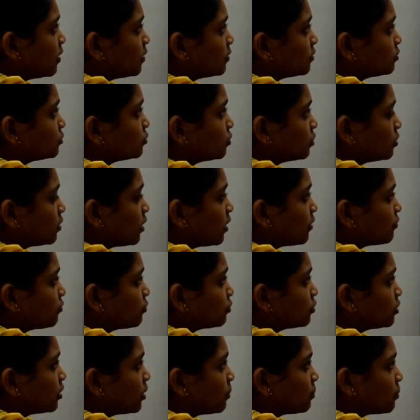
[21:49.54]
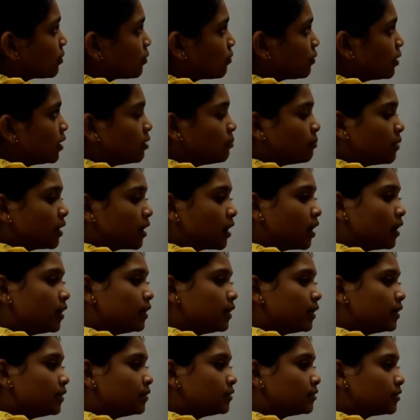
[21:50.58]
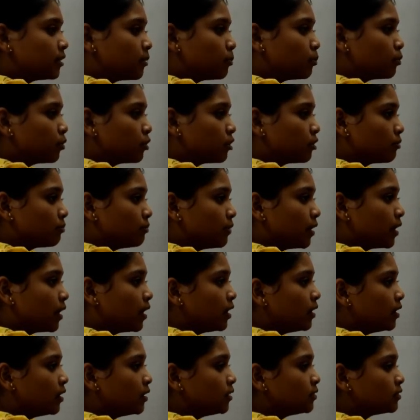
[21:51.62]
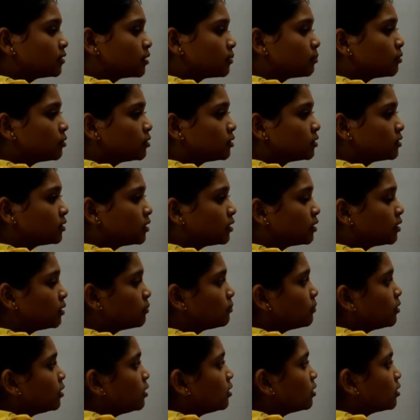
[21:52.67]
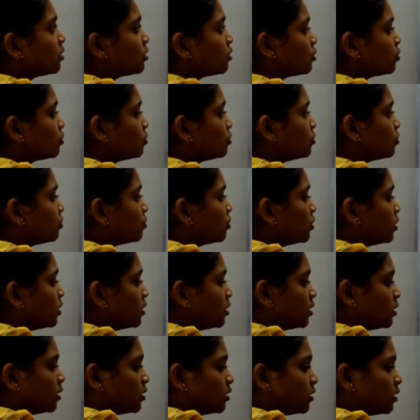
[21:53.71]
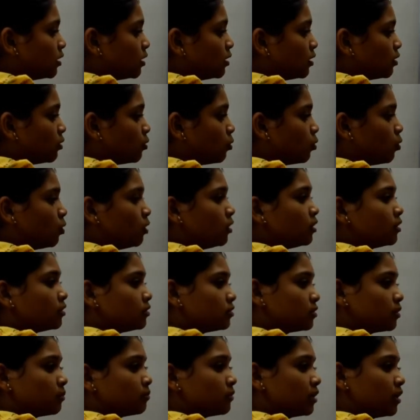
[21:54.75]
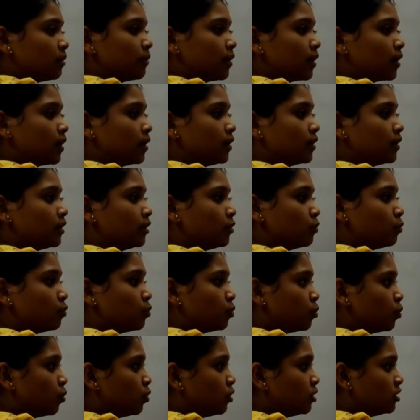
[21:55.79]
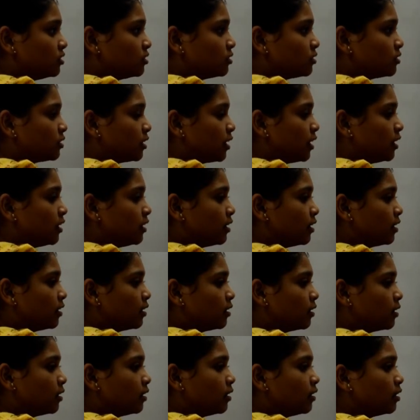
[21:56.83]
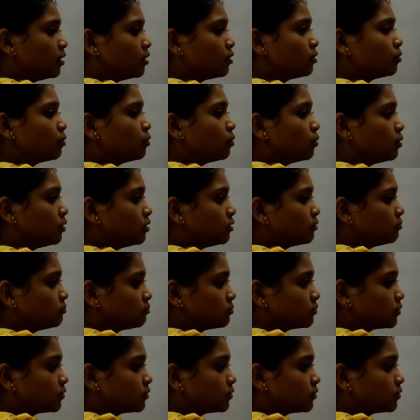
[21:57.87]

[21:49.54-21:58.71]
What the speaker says: So therefore they provide a mechanical support. Mechanical support is nothing but to hold something mechanically, to hold it straight and to hold.